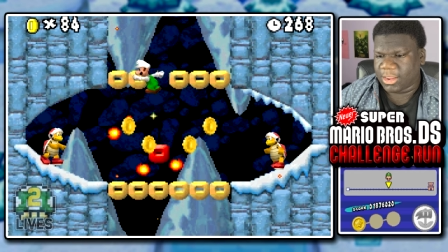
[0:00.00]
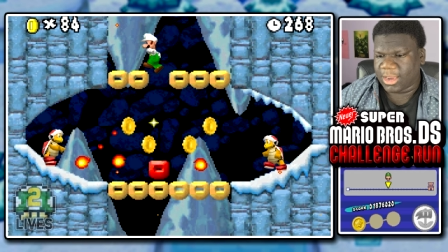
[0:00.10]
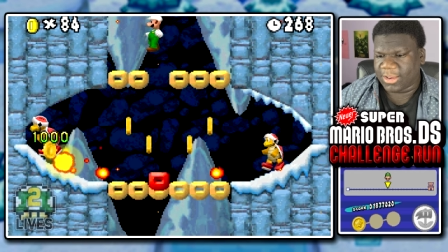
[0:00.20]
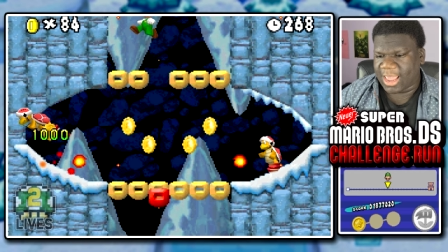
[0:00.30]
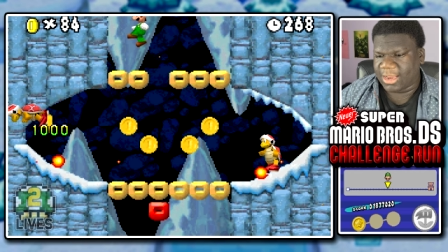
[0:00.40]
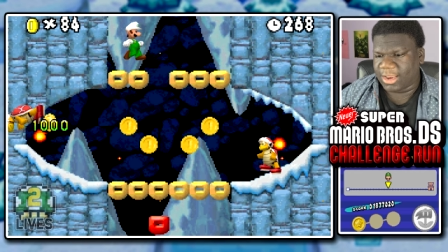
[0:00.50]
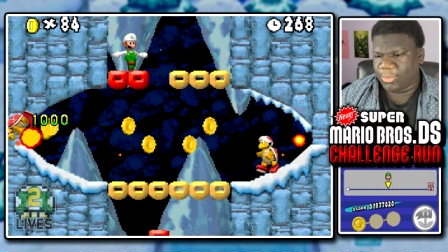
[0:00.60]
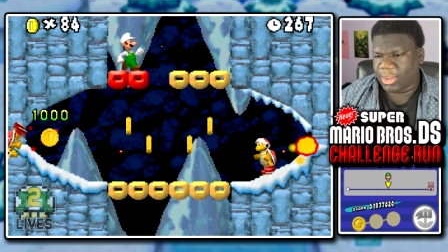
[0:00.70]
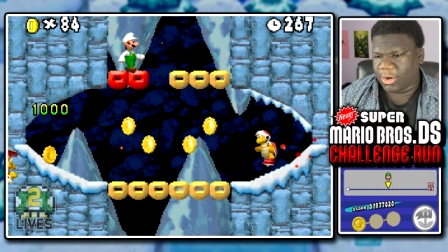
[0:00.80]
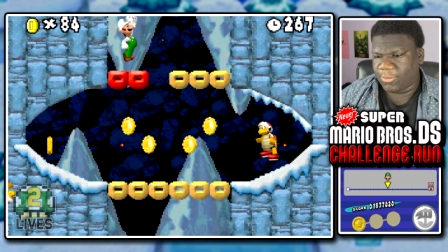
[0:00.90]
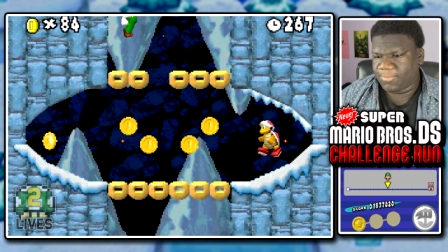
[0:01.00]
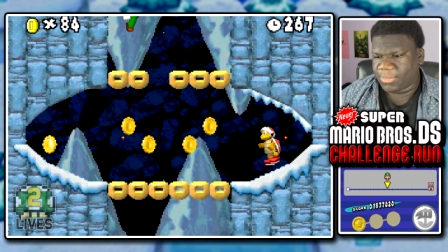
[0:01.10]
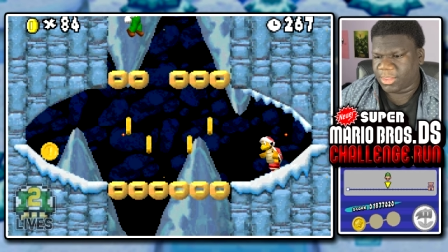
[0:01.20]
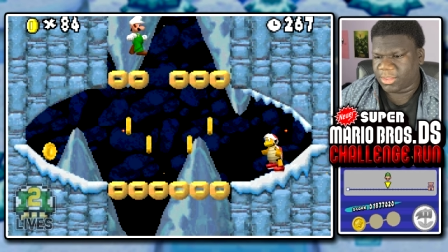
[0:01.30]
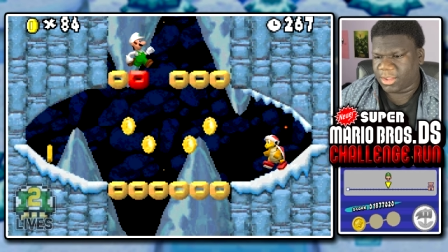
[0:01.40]
Hit that. There we go.
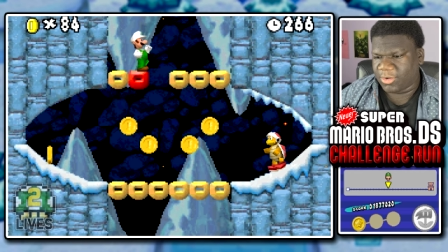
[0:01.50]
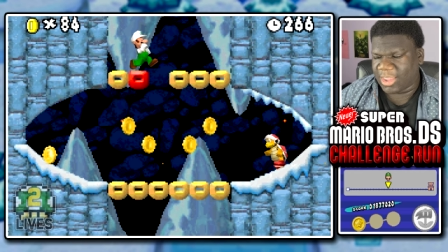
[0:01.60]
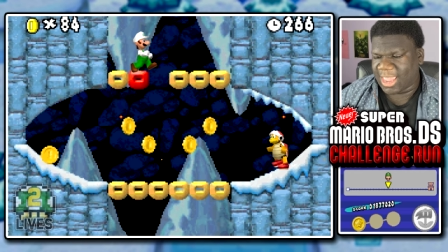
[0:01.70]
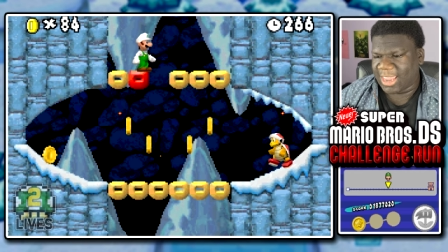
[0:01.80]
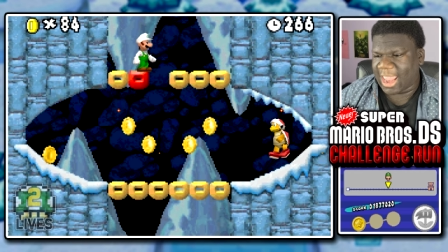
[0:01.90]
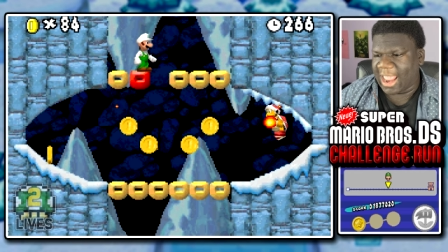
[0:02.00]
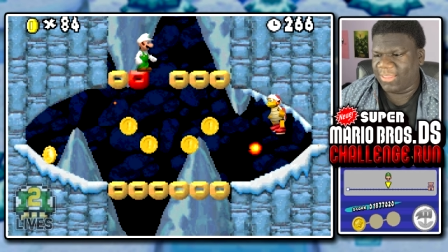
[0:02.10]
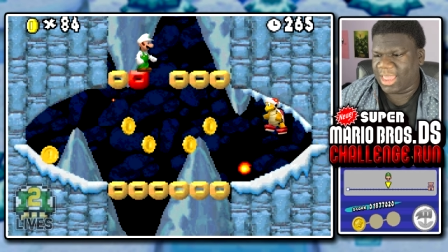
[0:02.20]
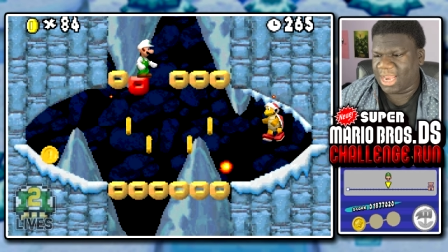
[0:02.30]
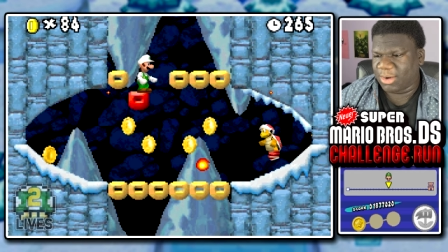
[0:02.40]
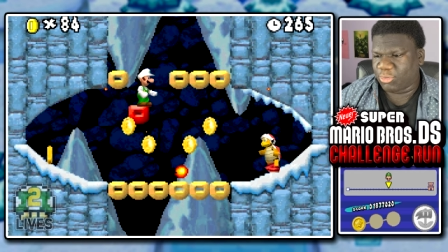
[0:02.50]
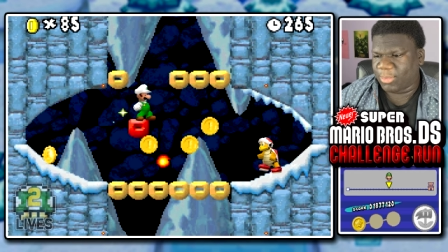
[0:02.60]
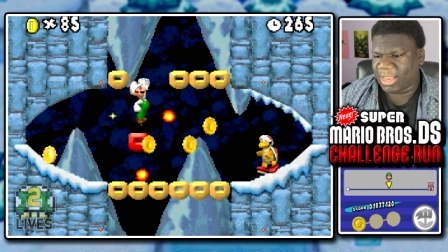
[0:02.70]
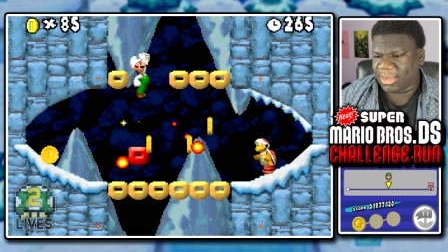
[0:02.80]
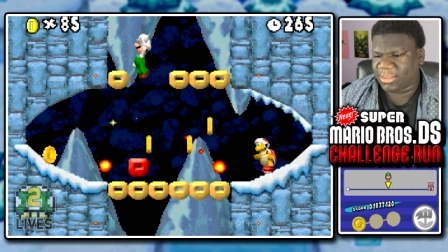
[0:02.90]
Okay, and then we're
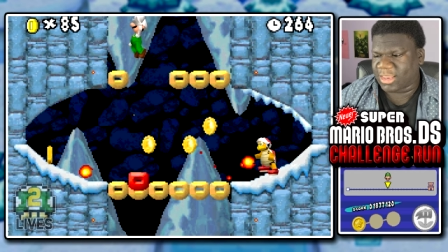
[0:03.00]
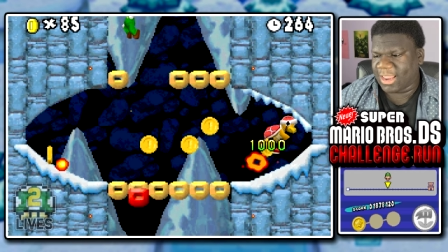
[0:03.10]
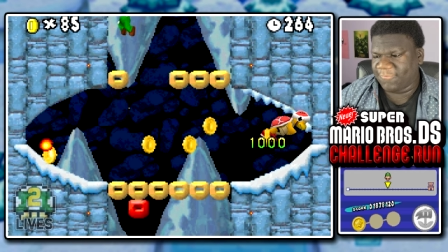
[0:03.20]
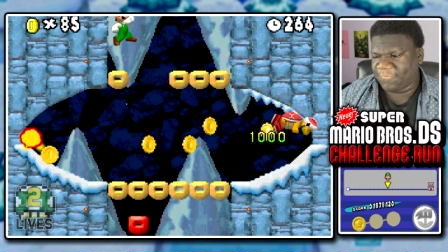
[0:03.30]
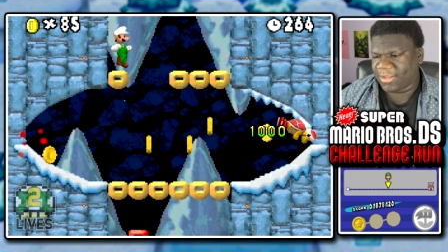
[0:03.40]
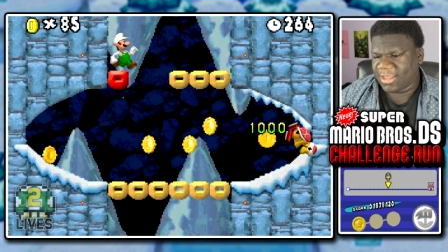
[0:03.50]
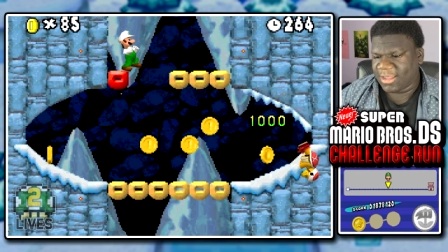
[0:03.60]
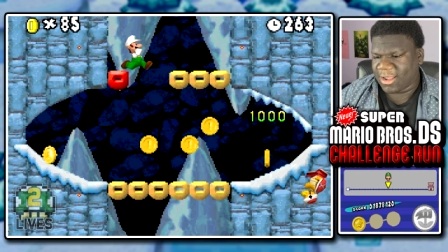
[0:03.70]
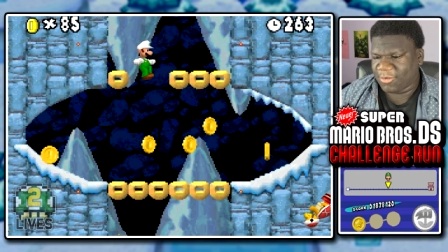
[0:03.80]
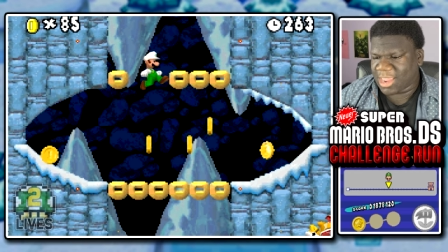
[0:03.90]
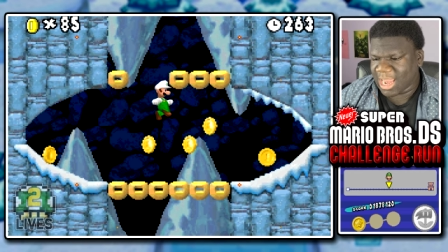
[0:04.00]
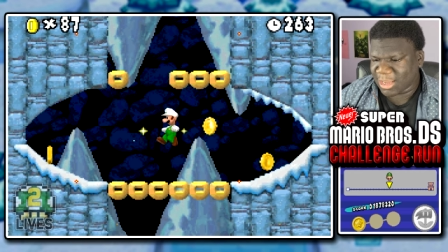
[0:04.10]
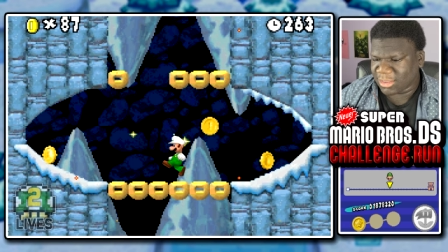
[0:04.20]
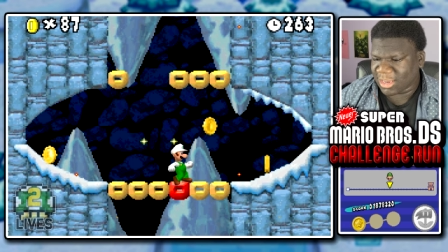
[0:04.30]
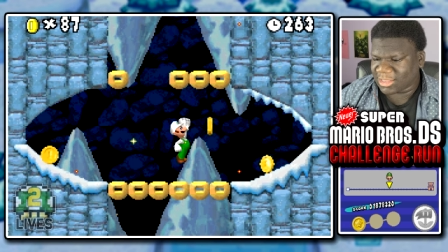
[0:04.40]
playing safe. Okay,
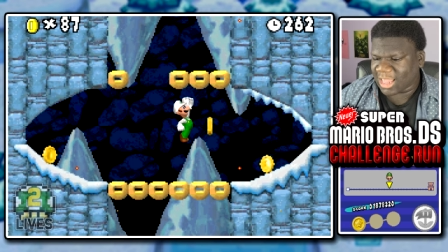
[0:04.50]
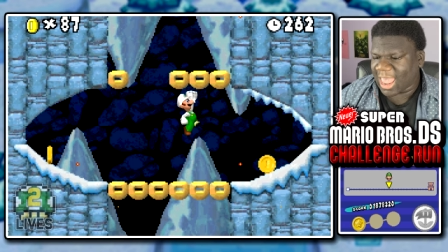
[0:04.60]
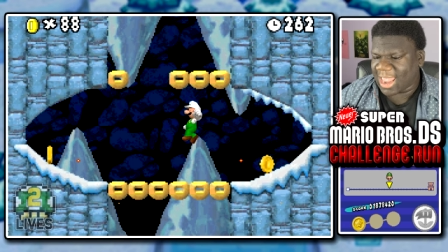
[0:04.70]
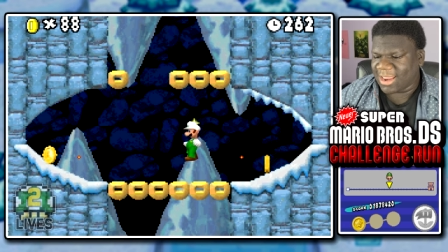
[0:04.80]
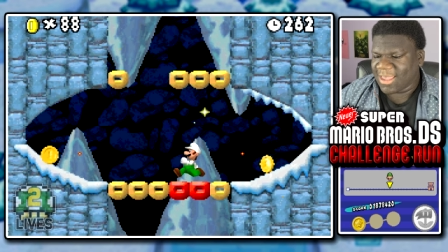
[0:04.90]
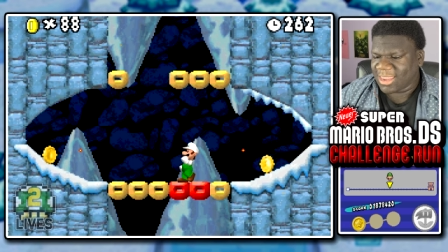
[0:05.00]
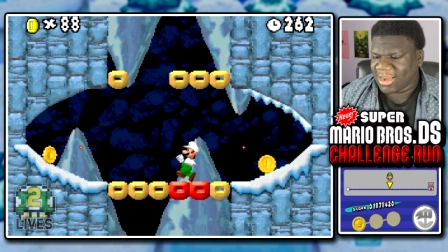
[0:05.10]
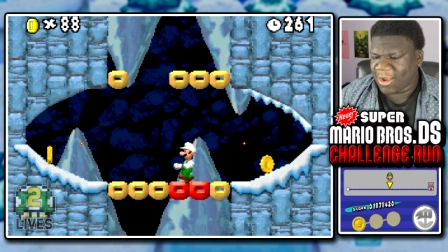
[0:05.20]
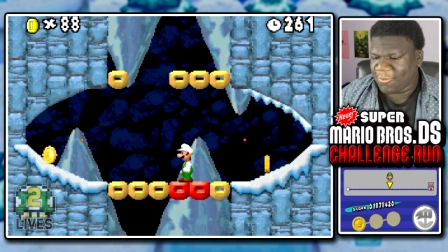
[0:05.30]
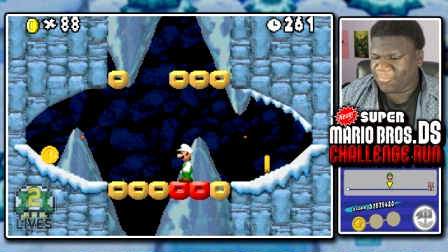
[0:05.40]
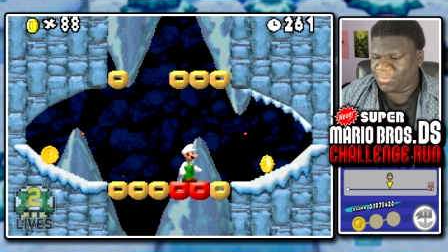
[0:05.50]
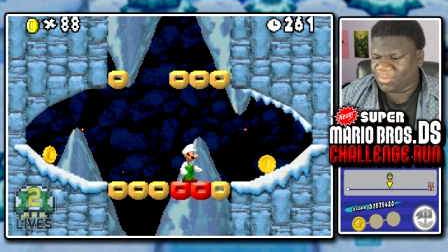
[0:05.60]
just like that. You know.